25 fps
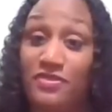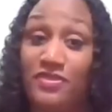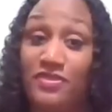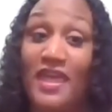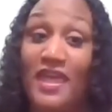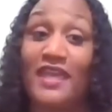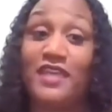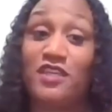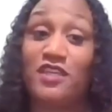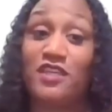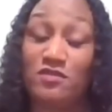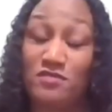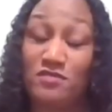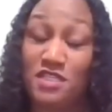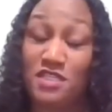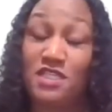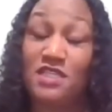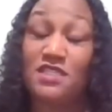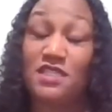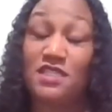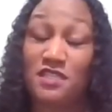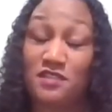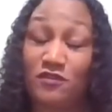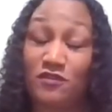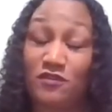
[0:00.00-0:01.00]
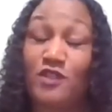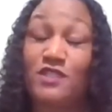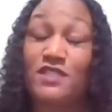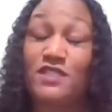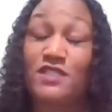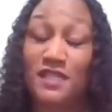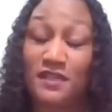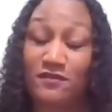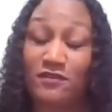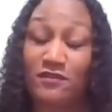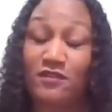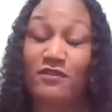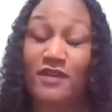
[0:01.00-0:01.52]
Thank you, Jesus, for
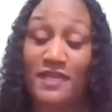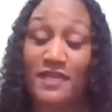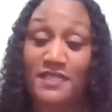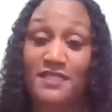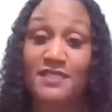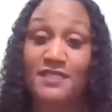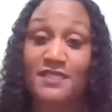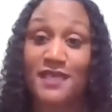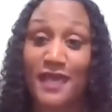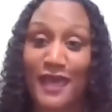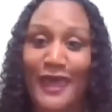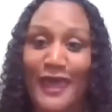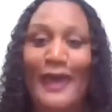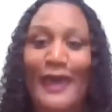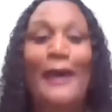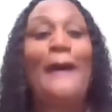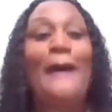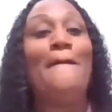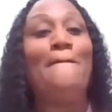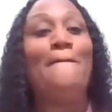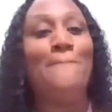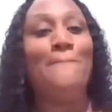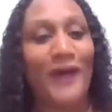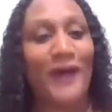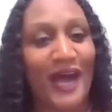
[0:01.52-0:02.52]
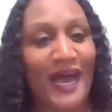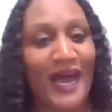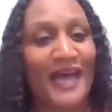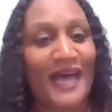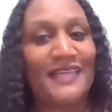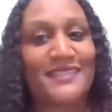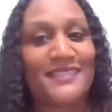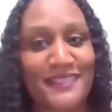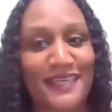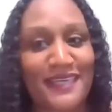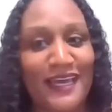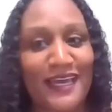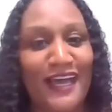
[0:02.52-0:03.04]
deliverance.
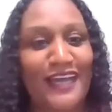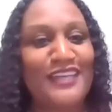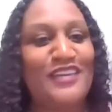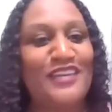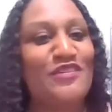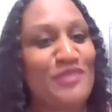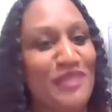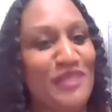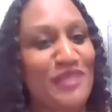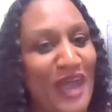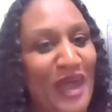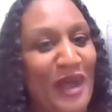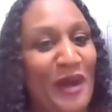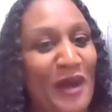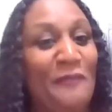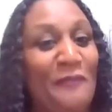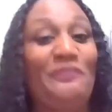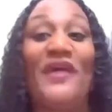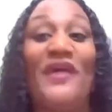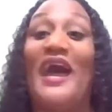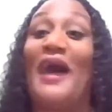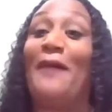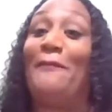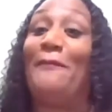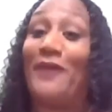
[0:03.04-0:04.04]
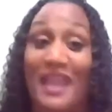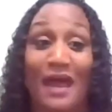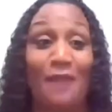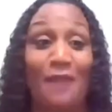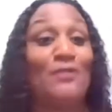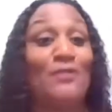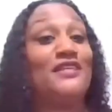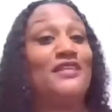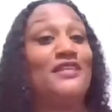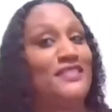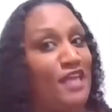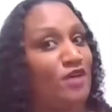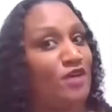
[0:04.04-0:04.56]
But, I'm going
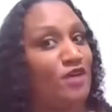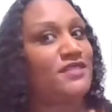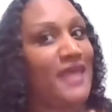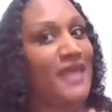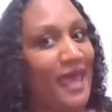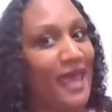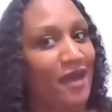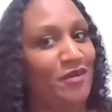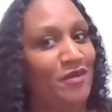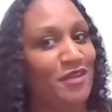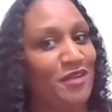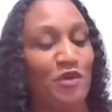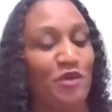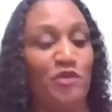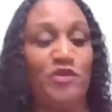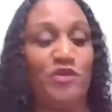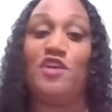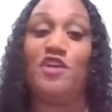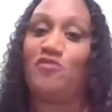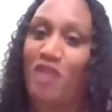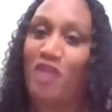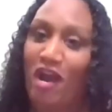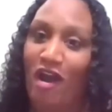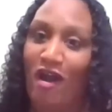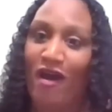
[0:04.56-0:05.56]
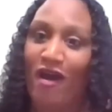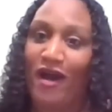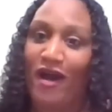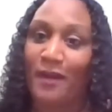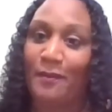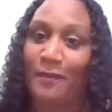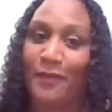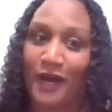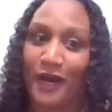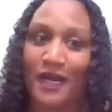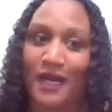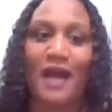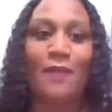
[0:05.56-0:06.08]
to still tell you you're
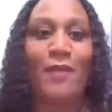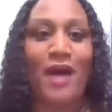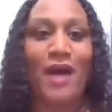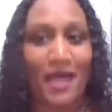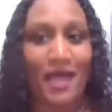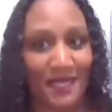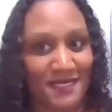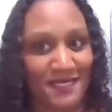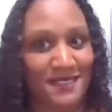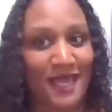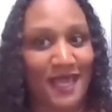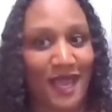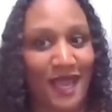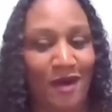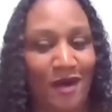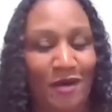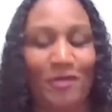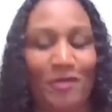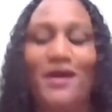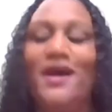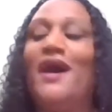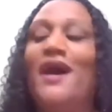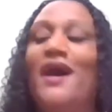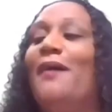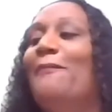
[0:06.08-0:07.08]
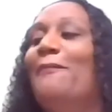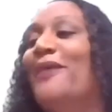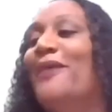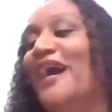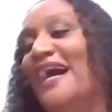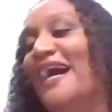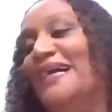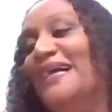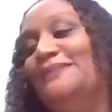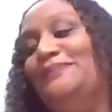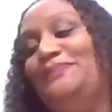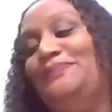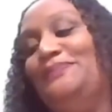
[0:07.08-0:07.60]
wrong. But come on, let's go.
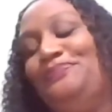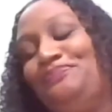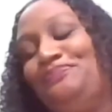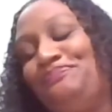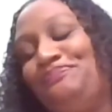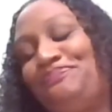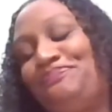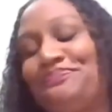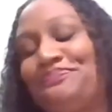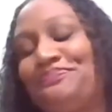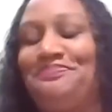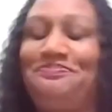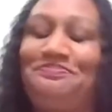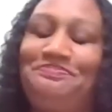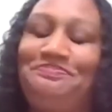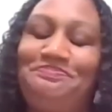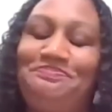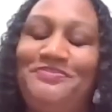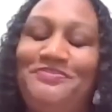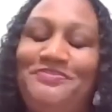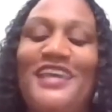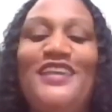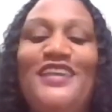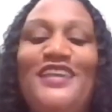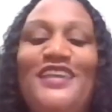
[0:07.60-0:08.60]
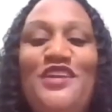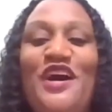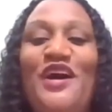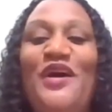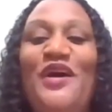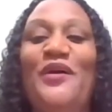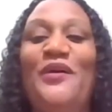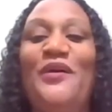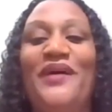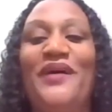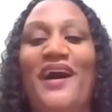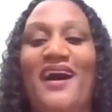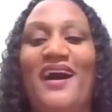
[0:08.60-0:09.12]
But,
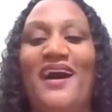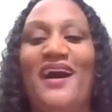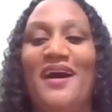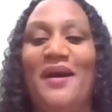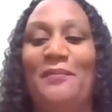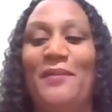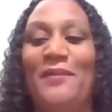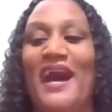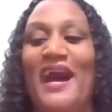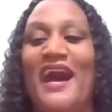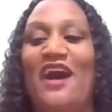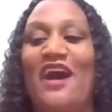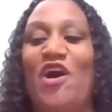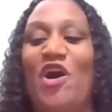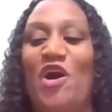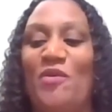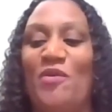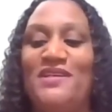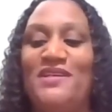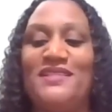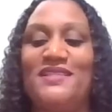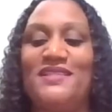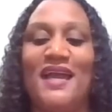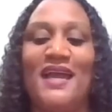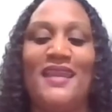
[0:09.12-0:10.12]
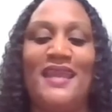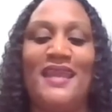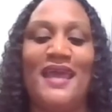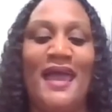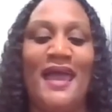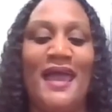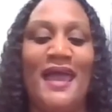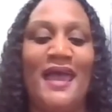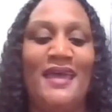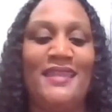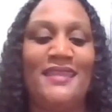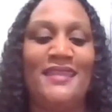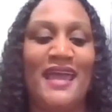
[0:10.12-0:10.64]
I always kind of
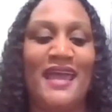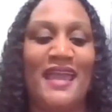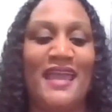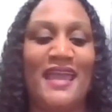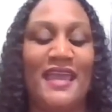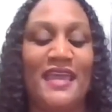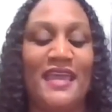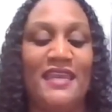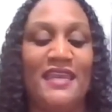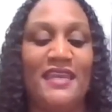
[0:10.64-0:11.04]
had that.